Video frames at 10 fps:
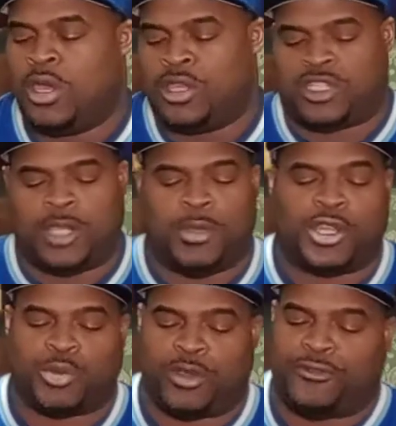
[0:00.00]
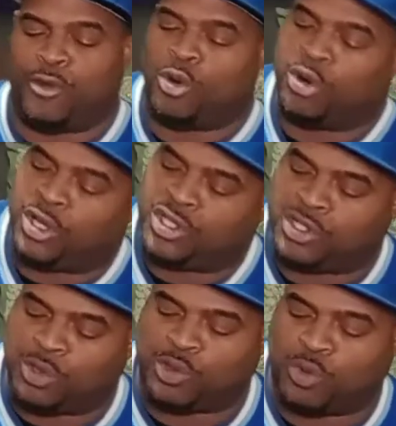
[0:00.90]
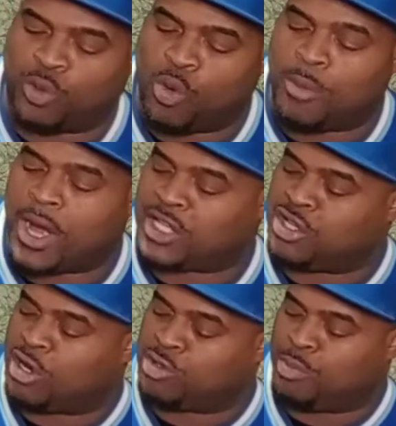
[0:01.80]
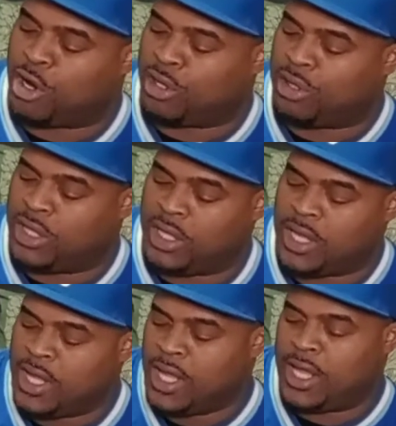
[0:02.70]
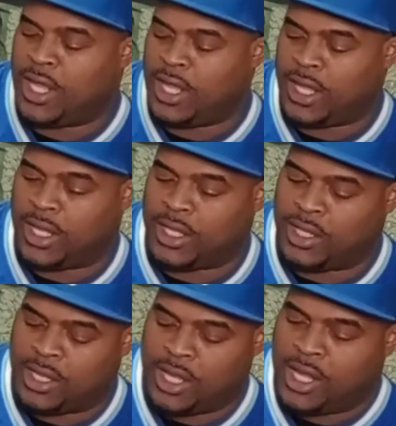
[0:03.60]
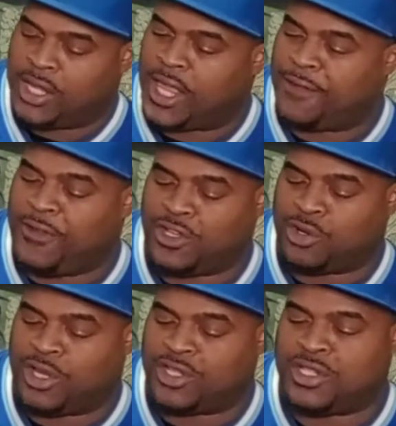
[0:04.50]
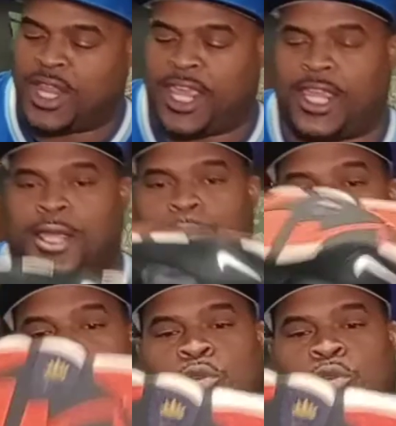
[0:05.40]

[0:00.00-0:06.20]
CB34. These shoes were worn by Charles Barkley, and they feature his name.